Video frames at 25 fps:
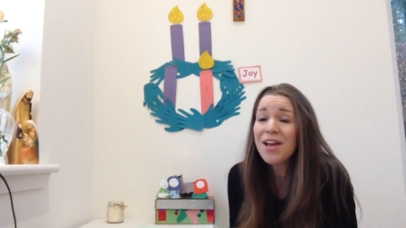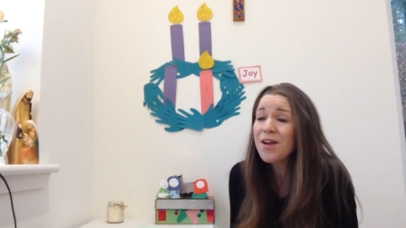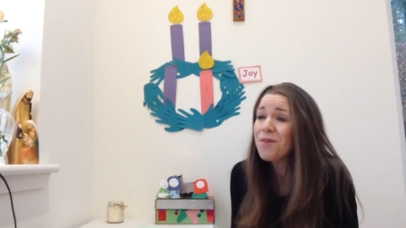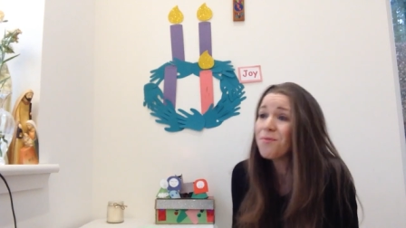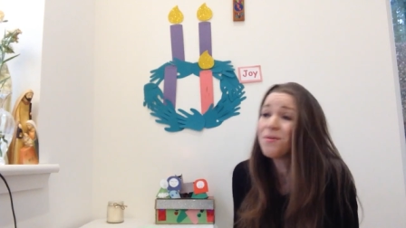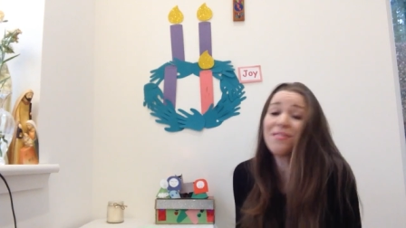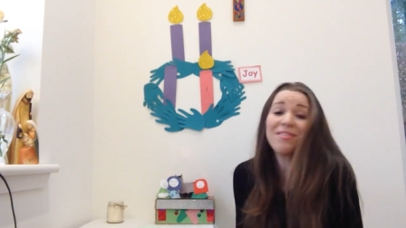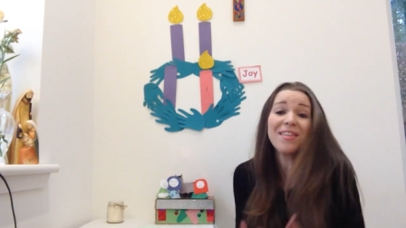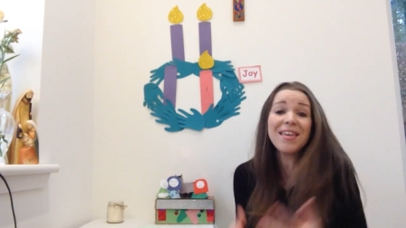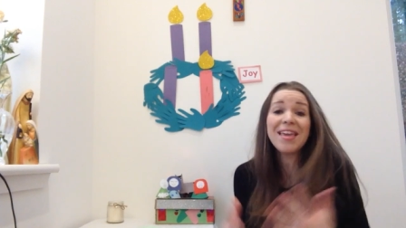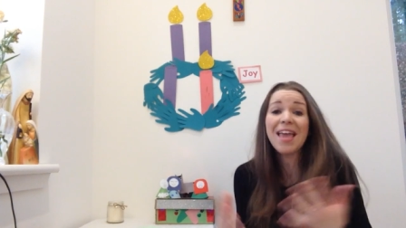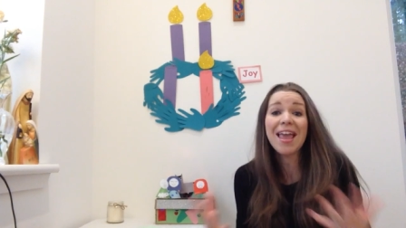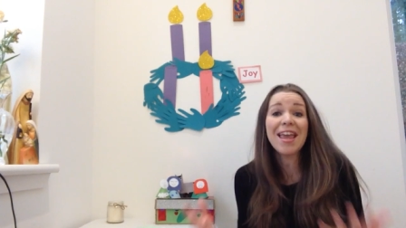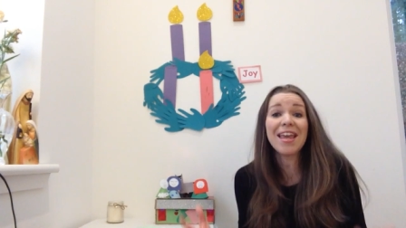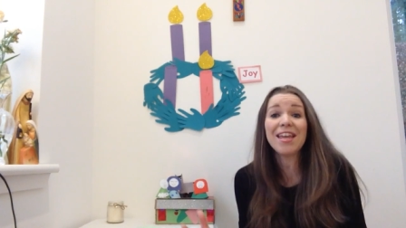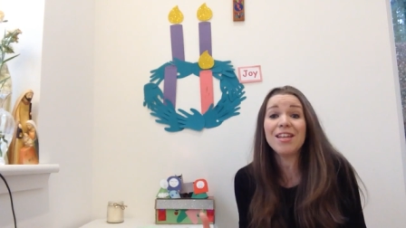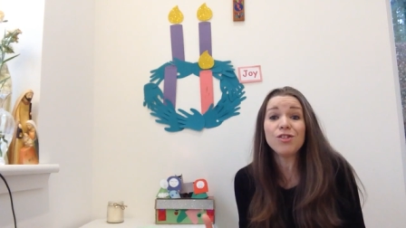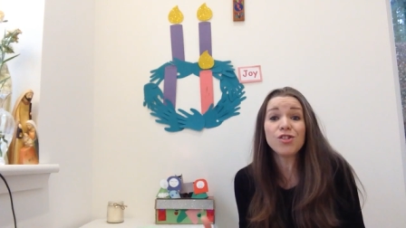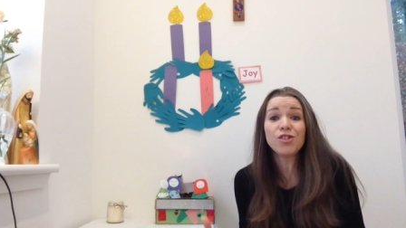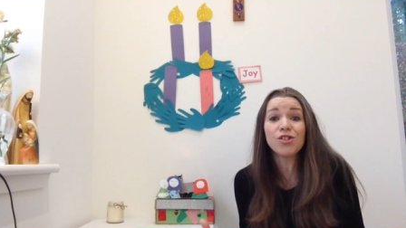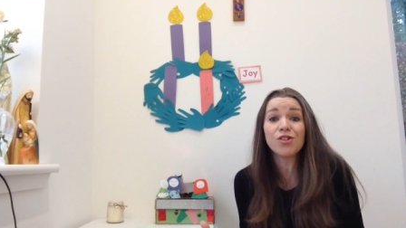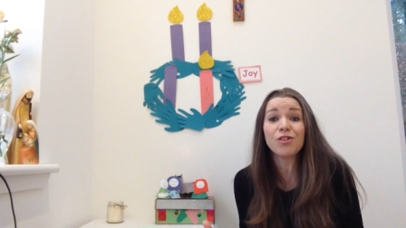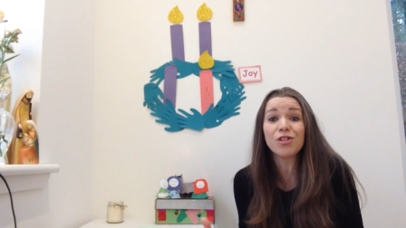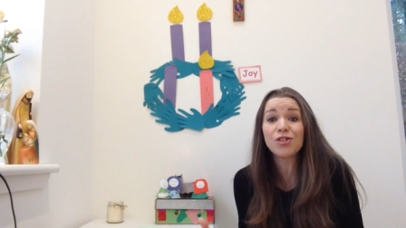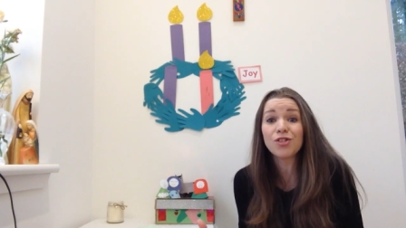when the
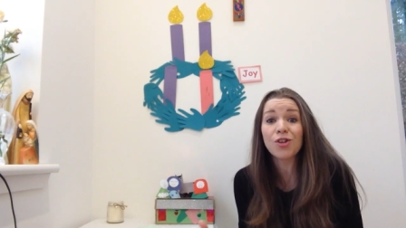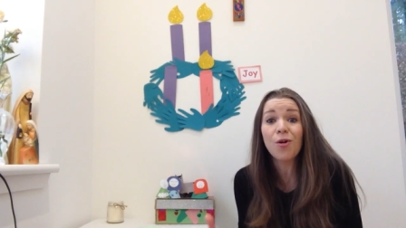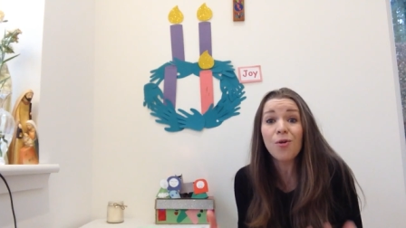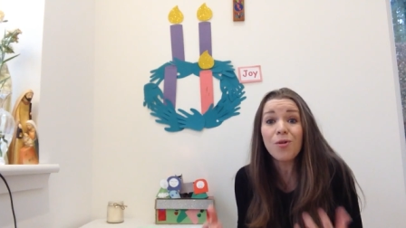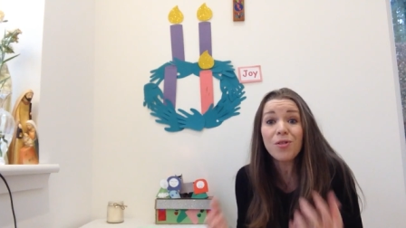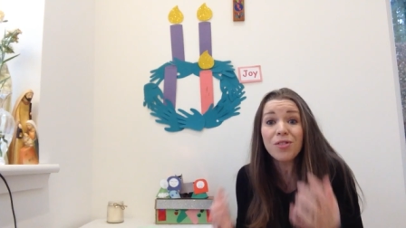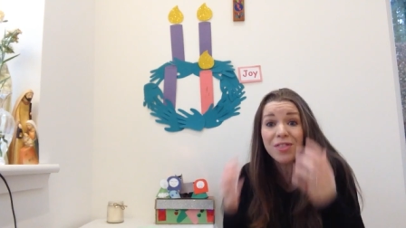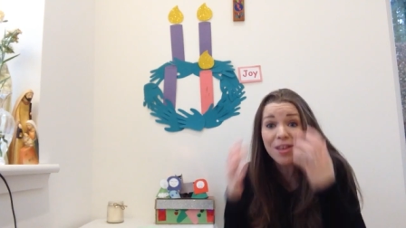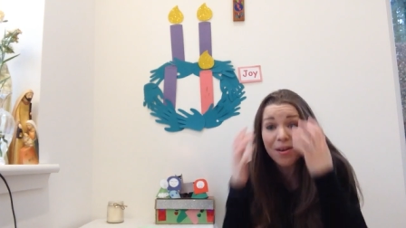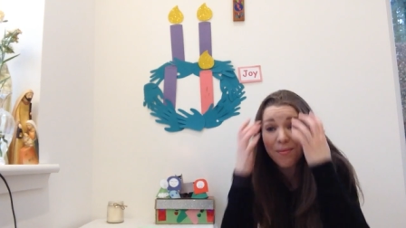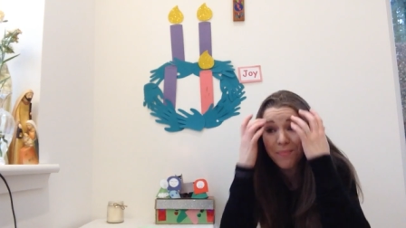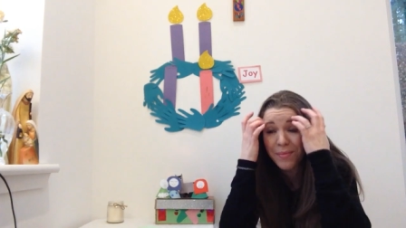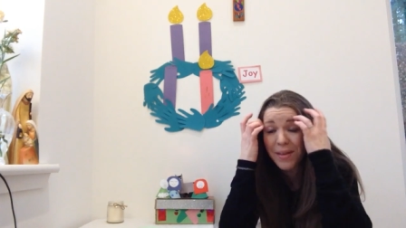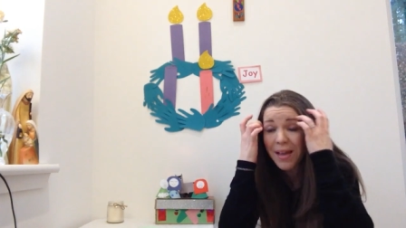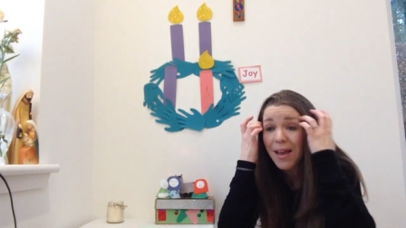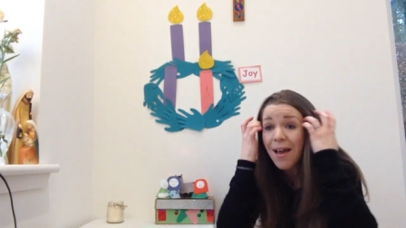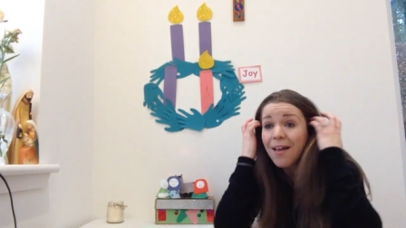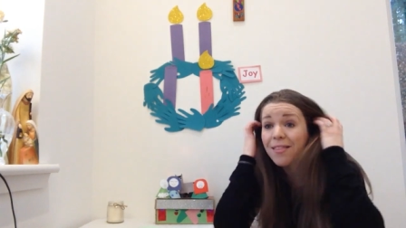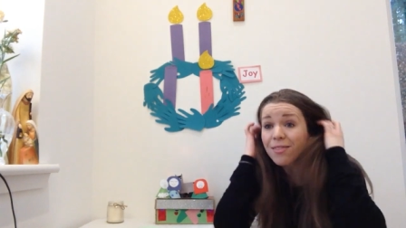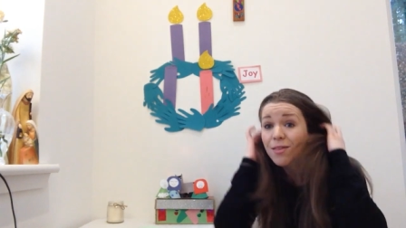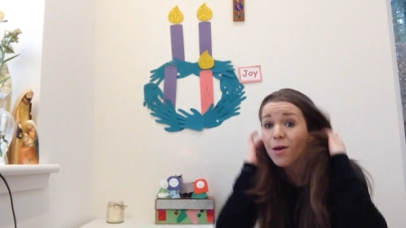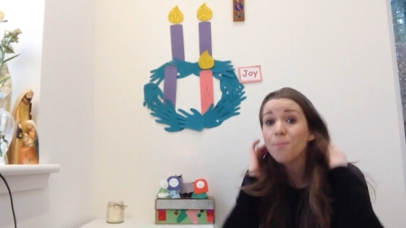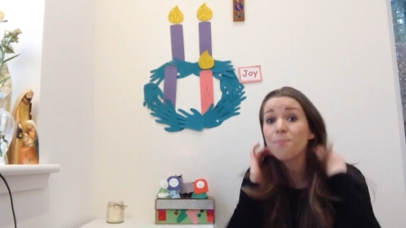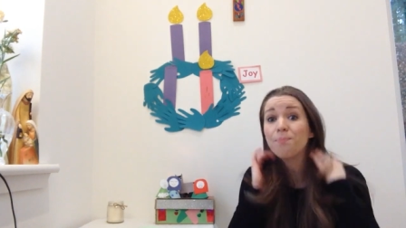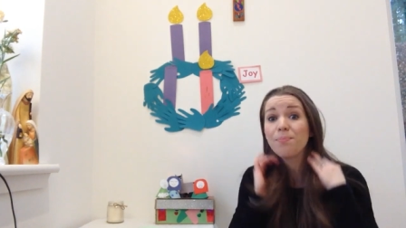angels told them
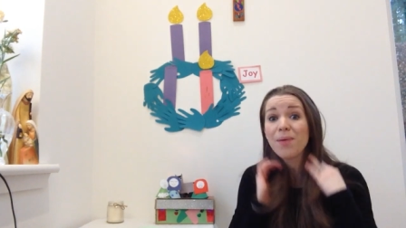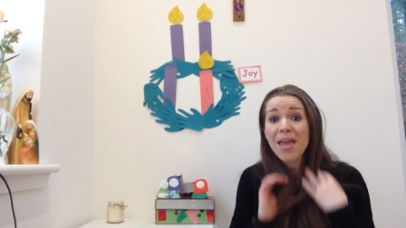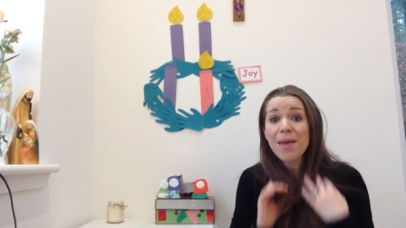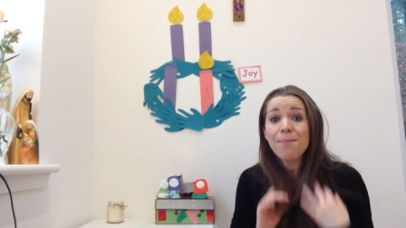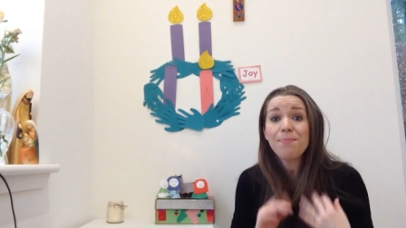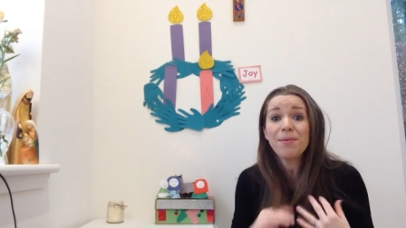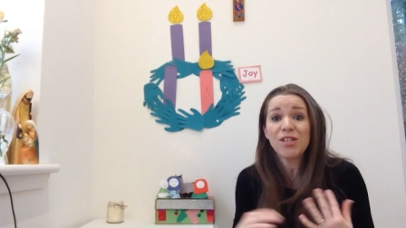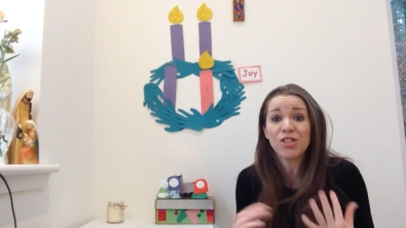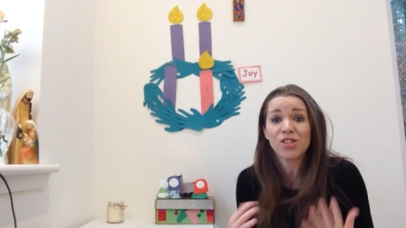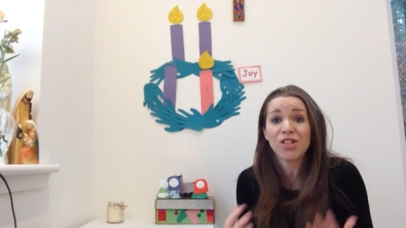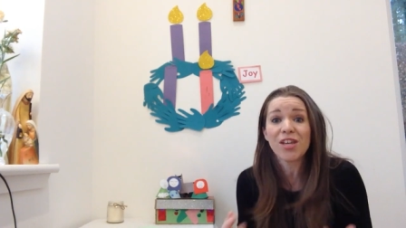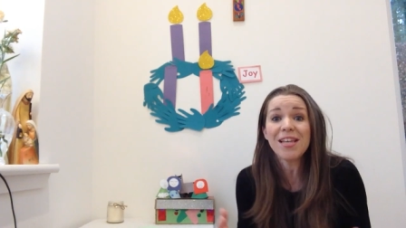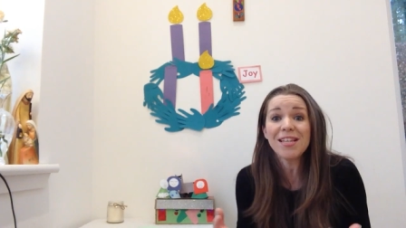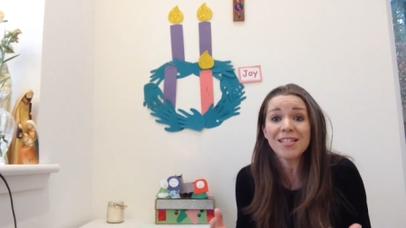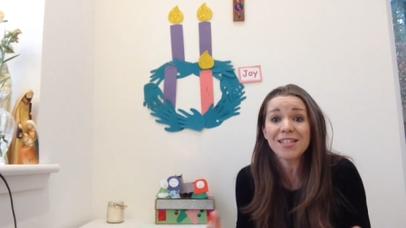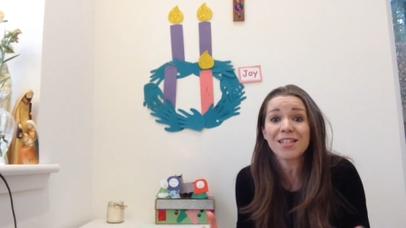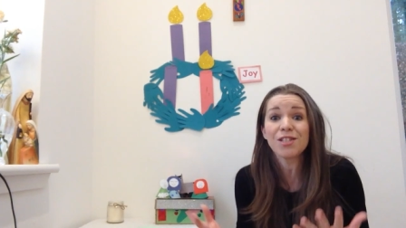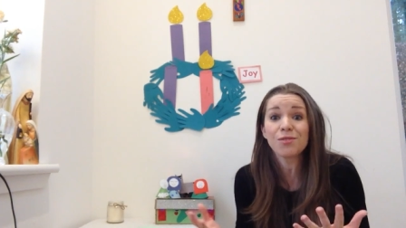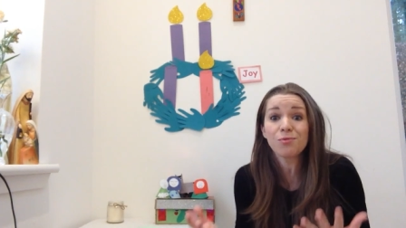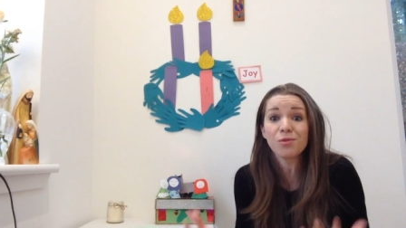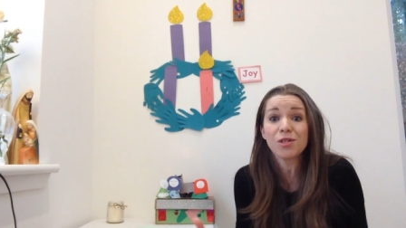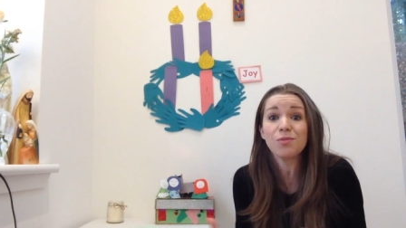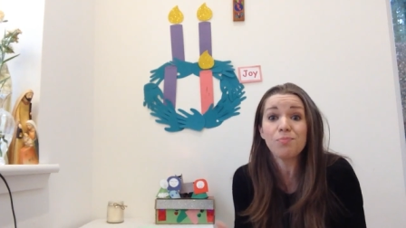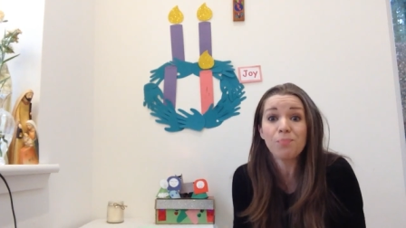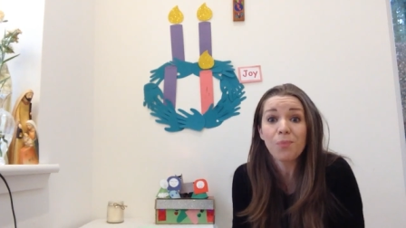that baby
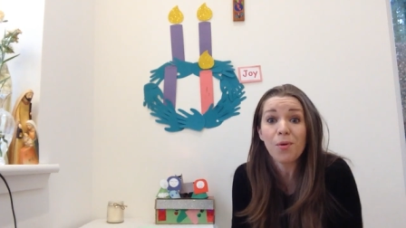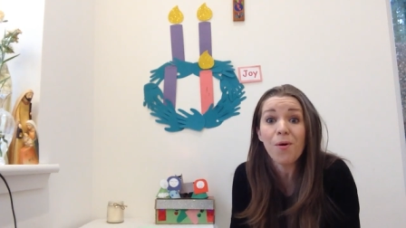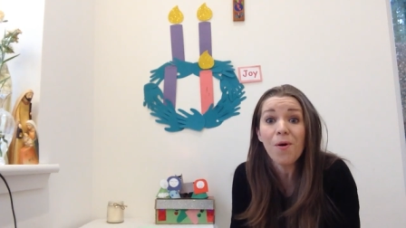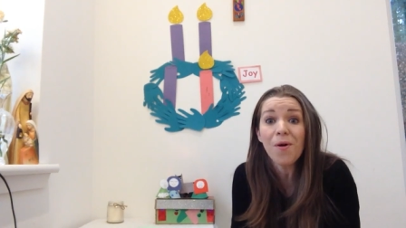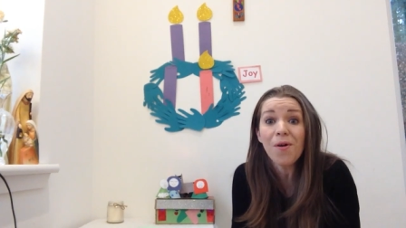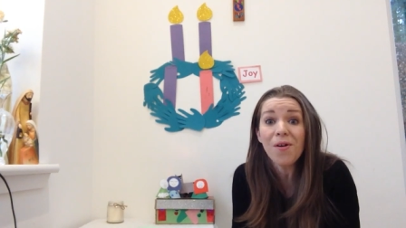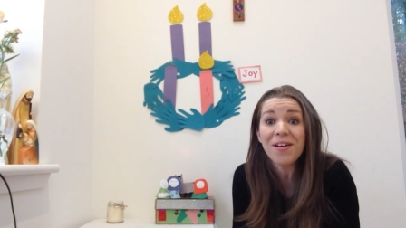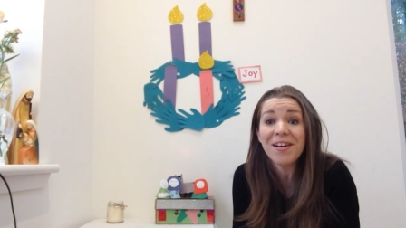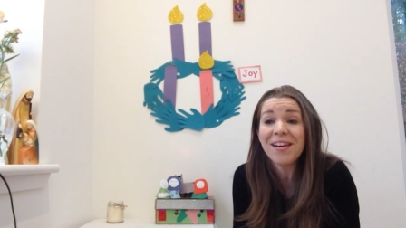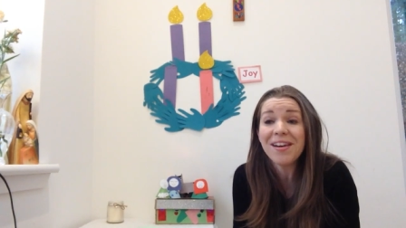Jesus was born,